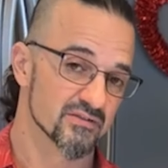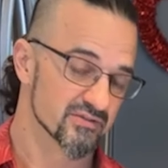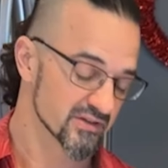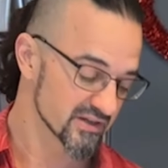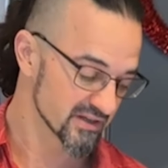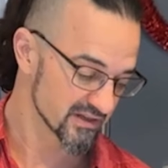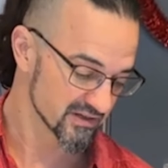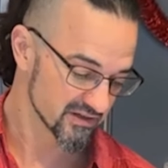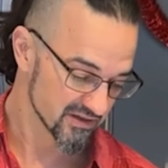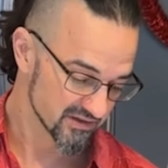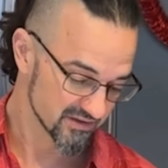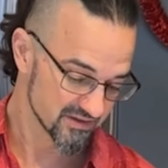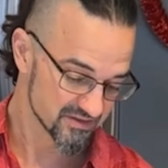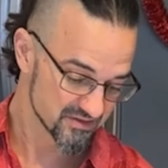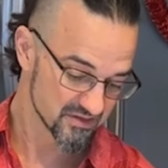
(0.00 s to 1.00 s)
Again,
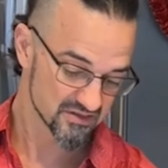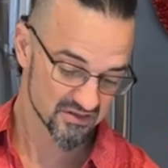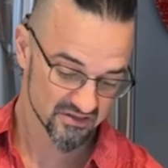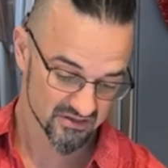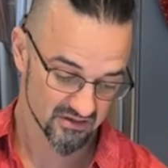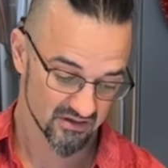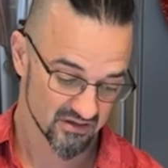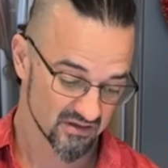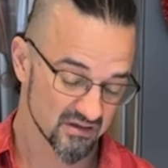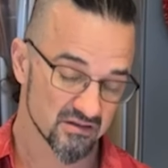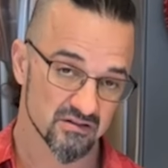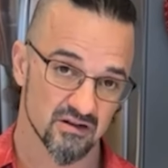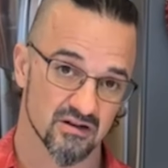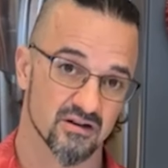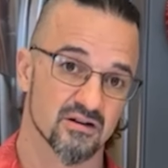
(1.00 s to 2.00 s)
these dishes
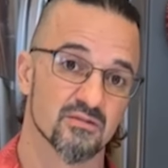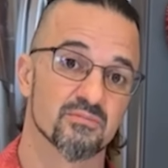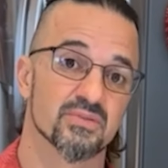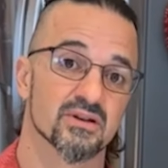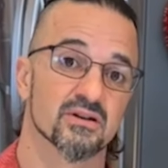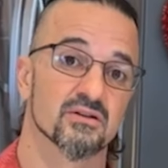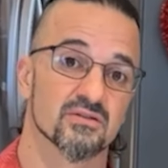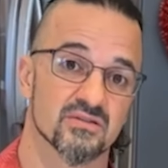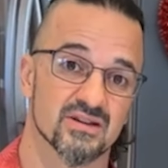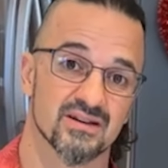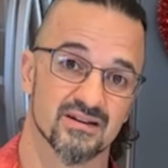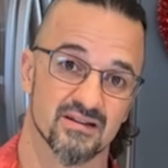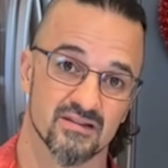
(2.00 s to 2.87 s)
all are bigger than